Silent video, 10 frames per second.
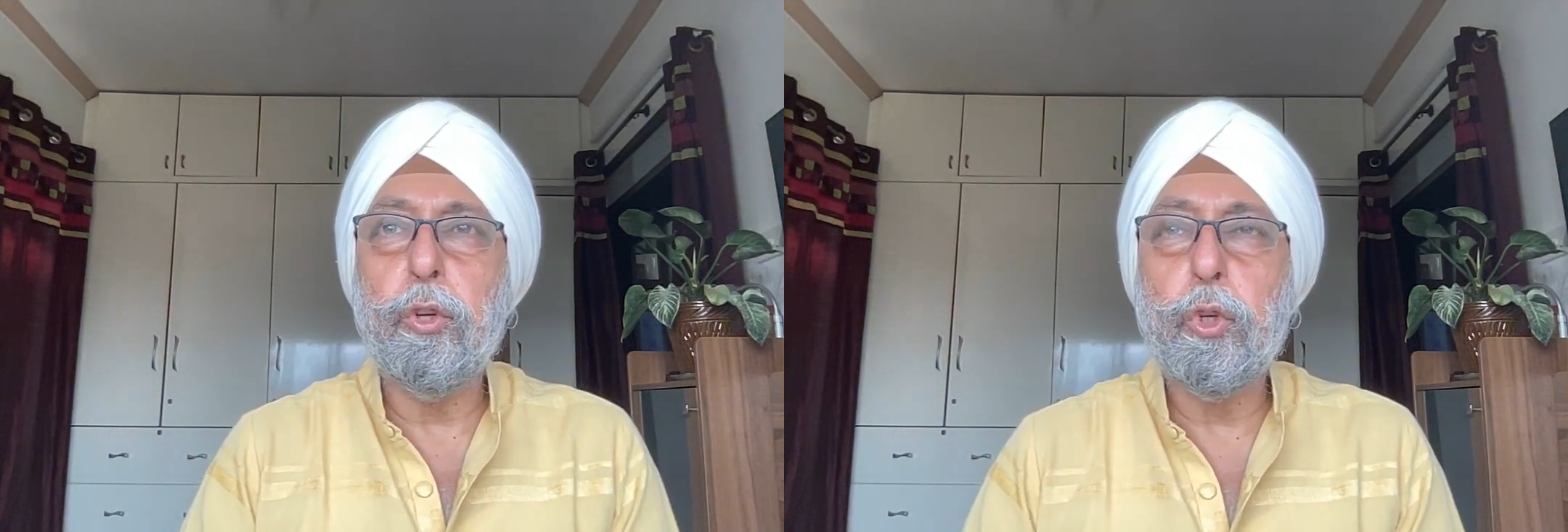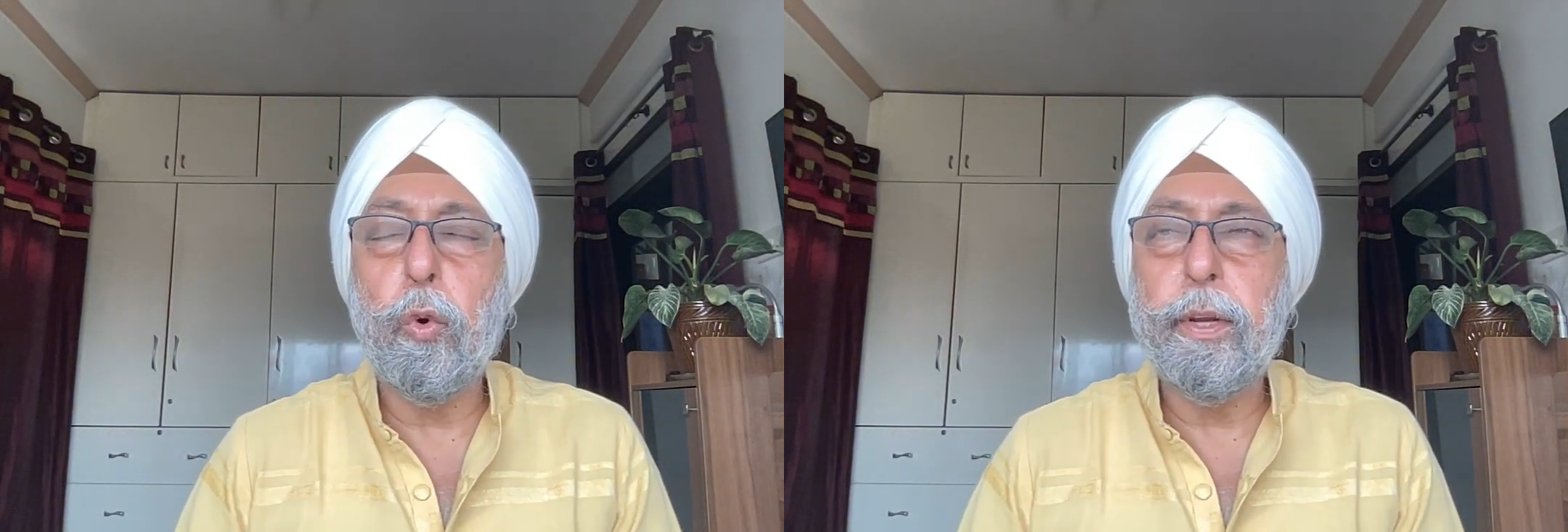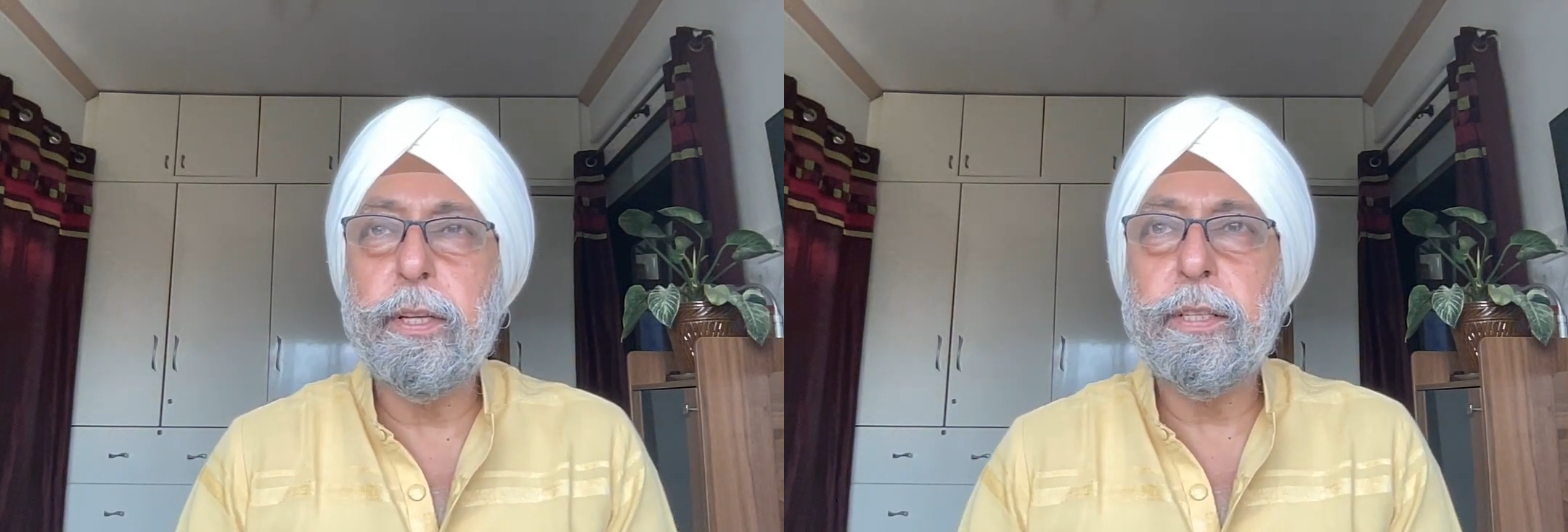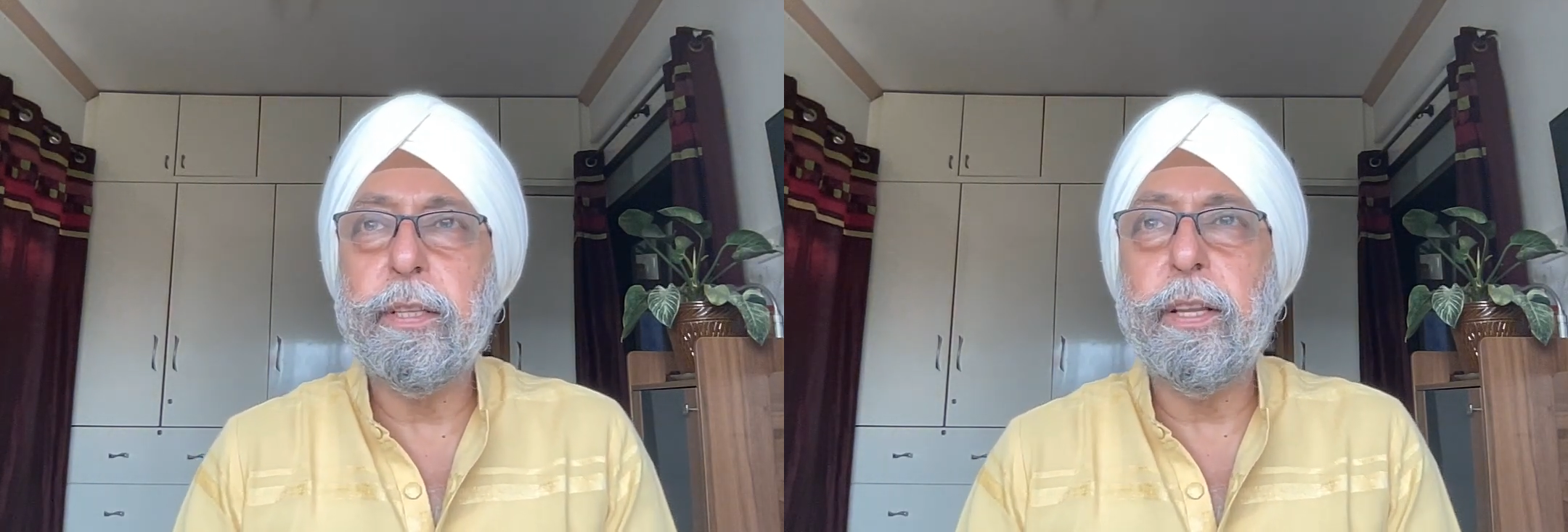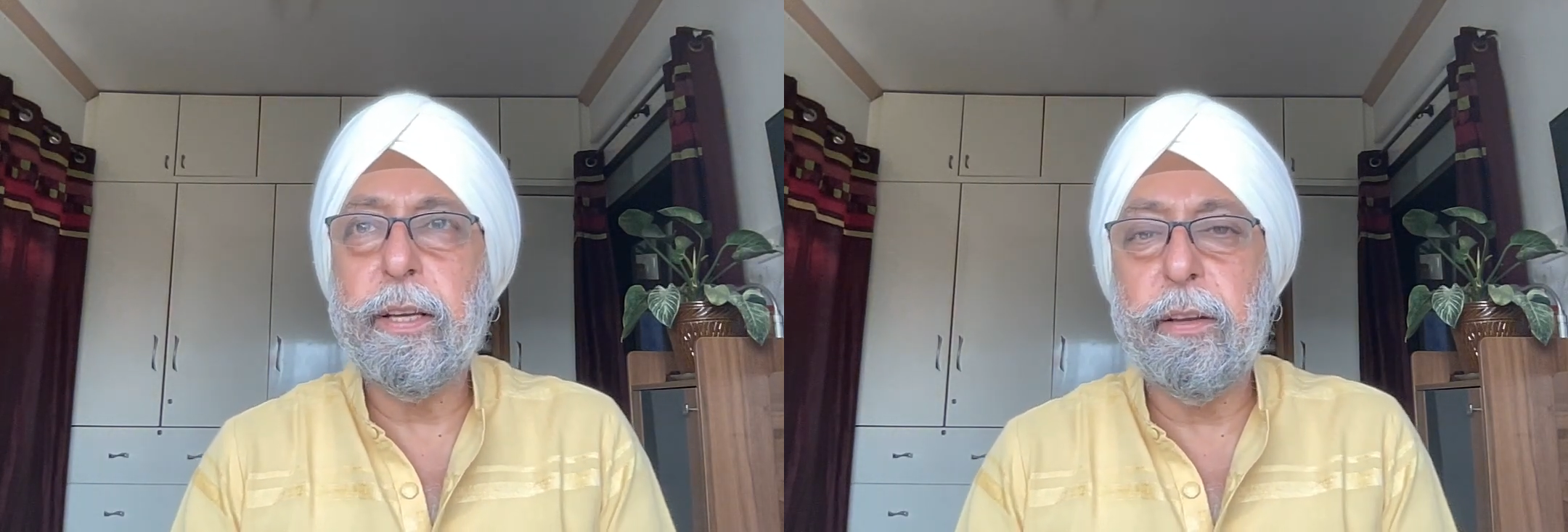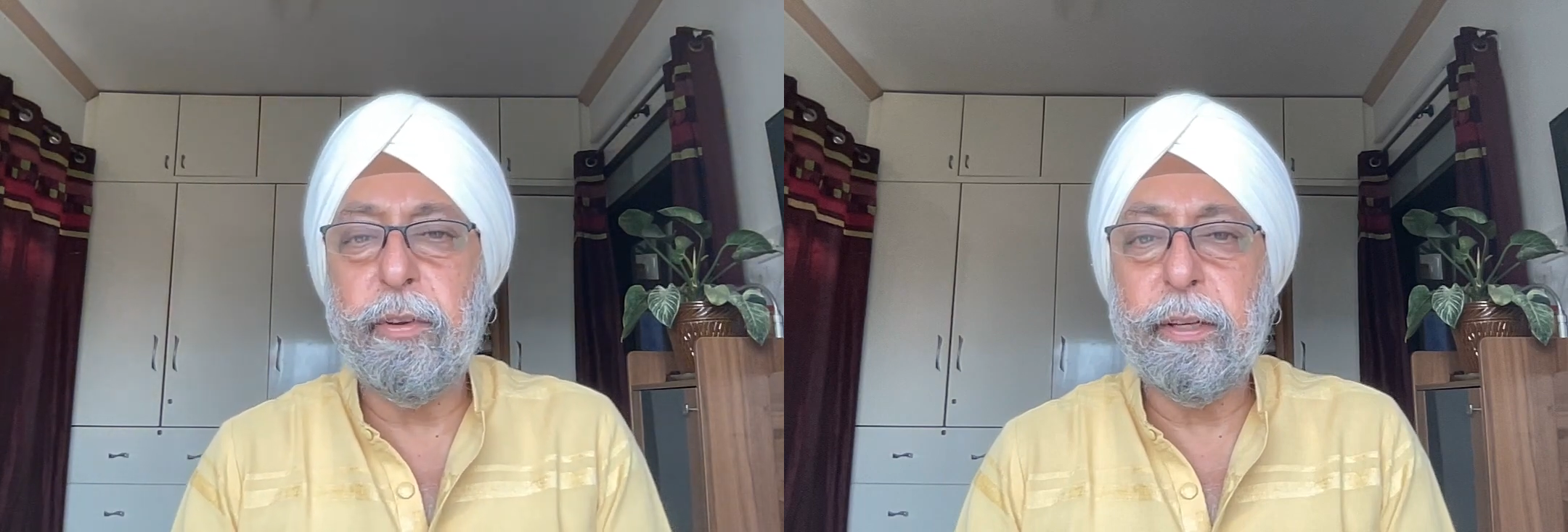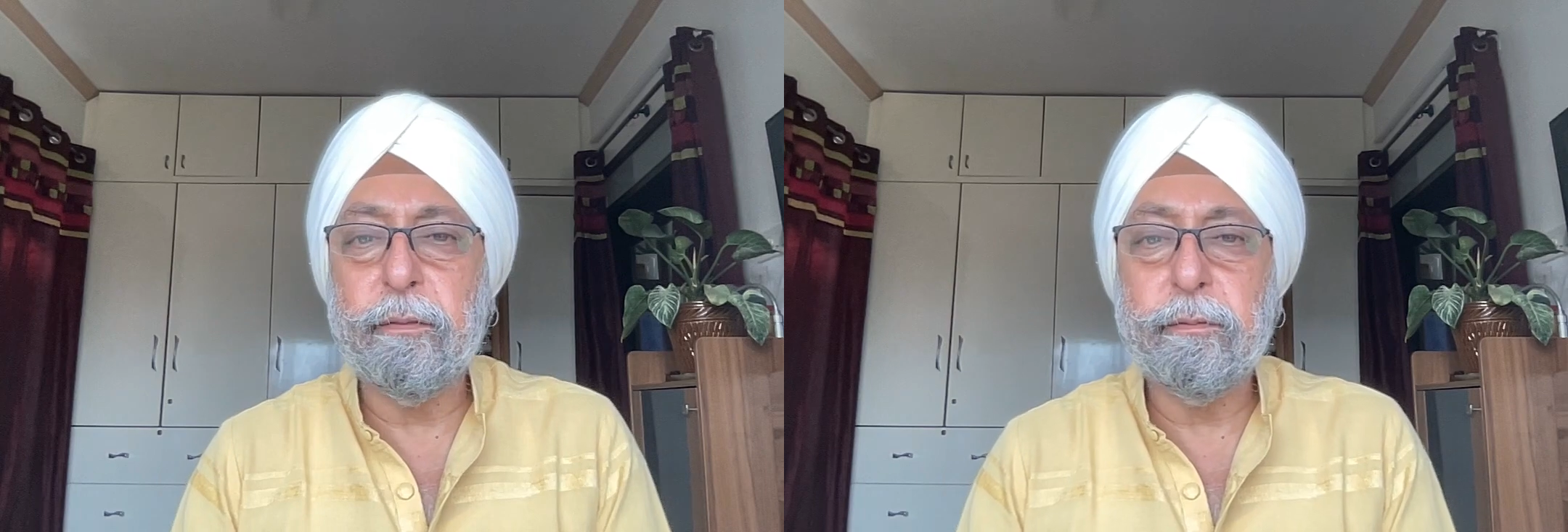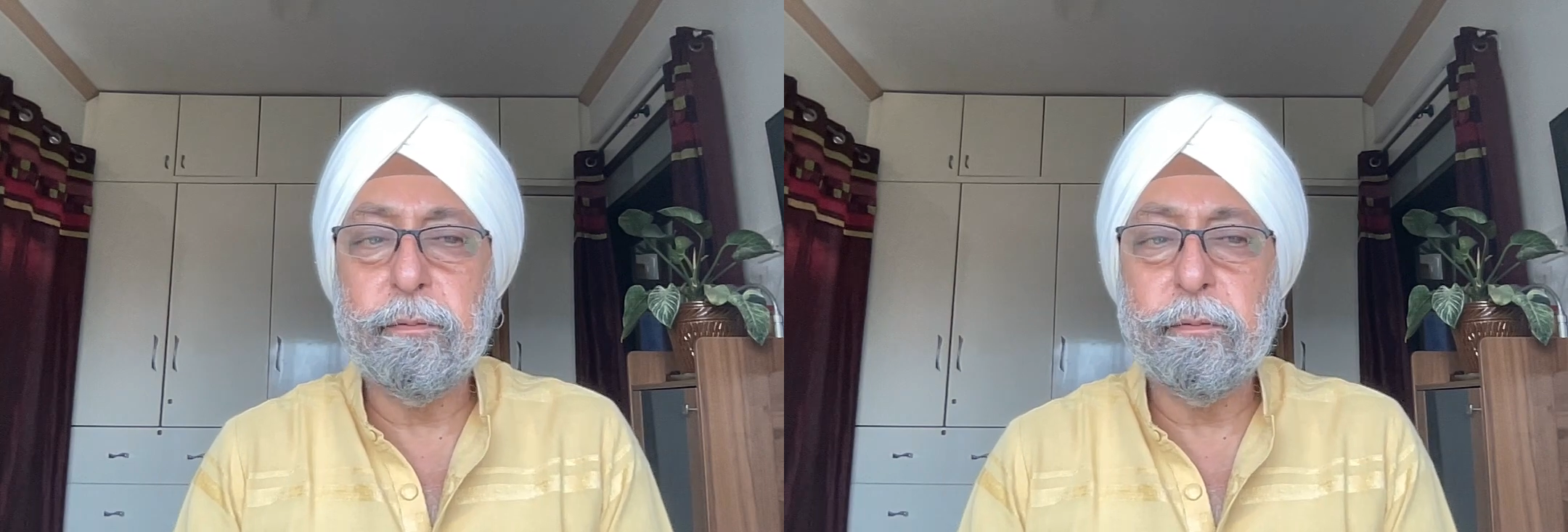joy is in the giving.